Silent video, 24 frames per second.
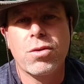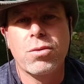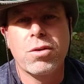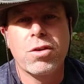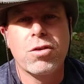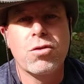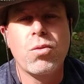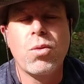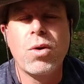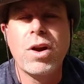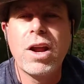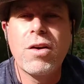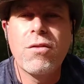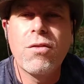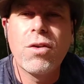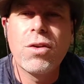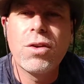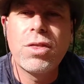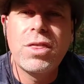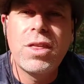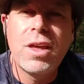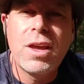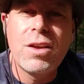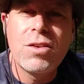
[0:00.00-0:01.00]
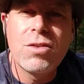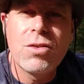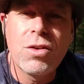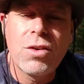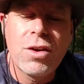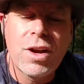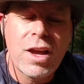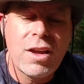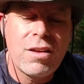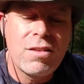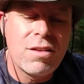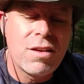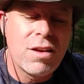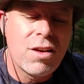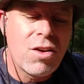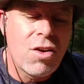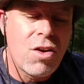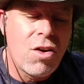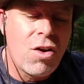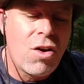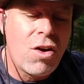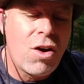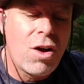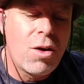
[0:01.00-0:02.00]
Because whenever things are nice and
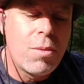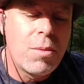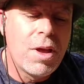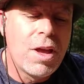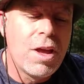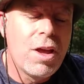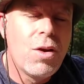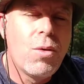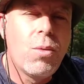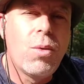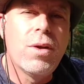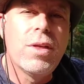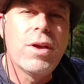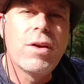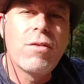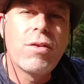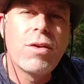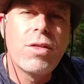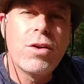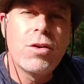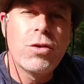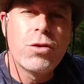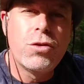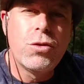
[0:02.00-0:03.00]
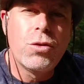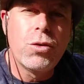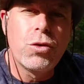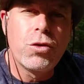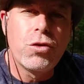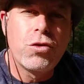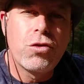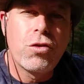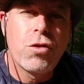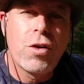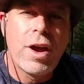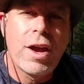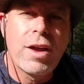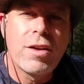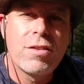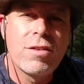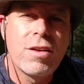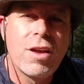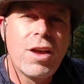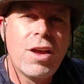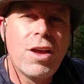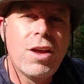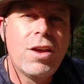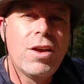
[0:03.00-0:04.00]
calm, whenever there's no stress,
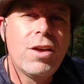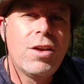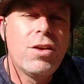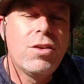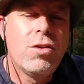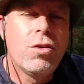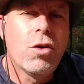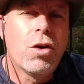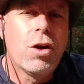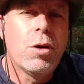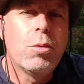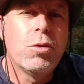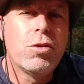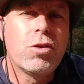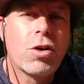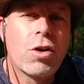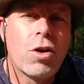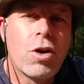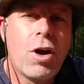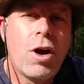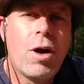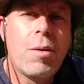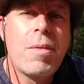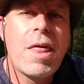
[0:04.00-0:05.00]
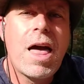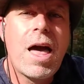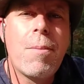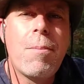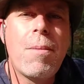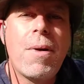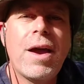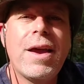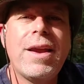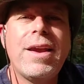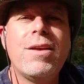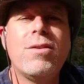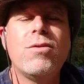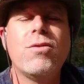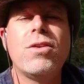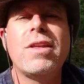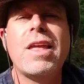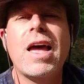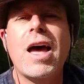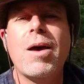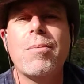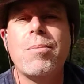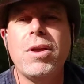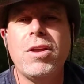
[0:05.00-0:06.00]
you're able to calm that mind and
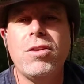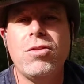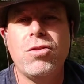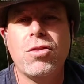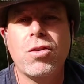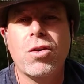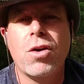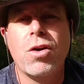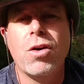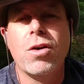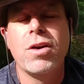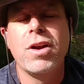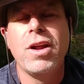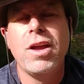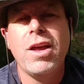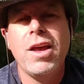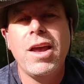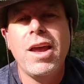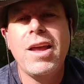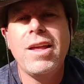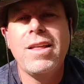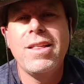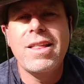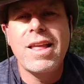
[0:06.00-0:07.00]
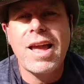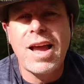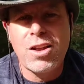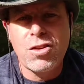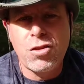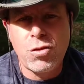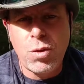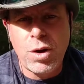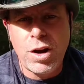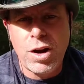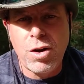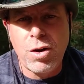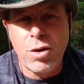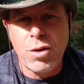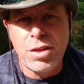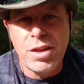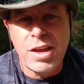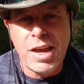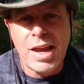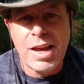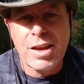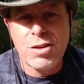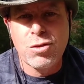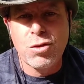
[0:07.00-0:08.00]
tap into your heart. And that's when all
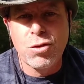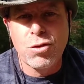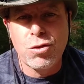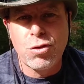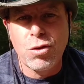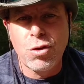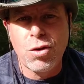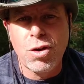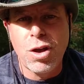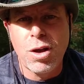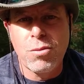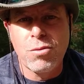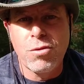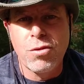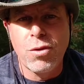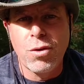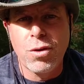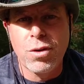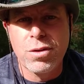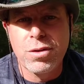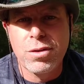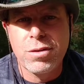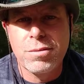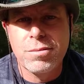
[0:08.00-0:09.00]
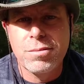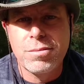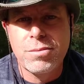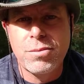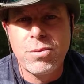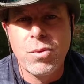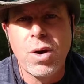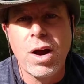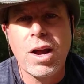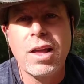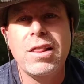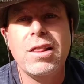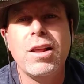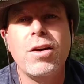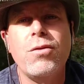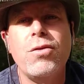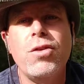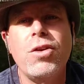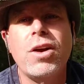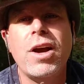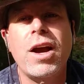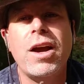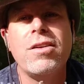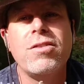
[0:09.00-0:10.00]
the answers will come forth. Well, I love
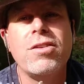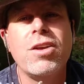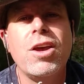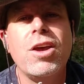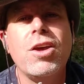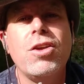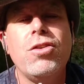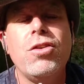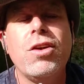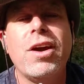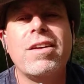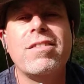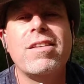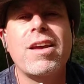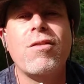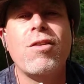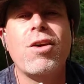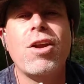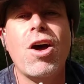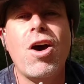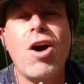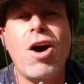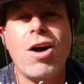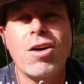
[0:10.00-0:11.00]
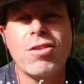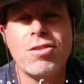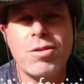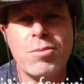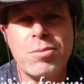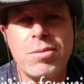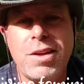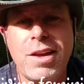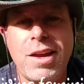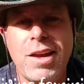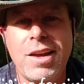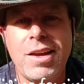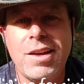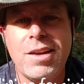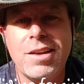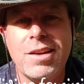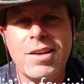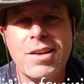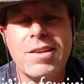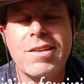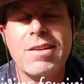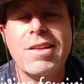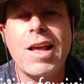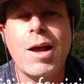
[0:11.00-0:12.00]
you guys. You guys have an awesome day.
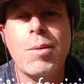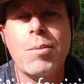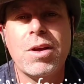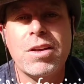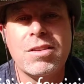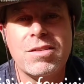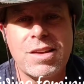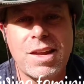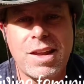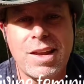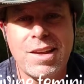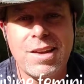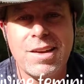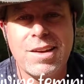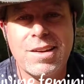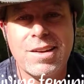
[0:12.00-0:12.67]
Namaste.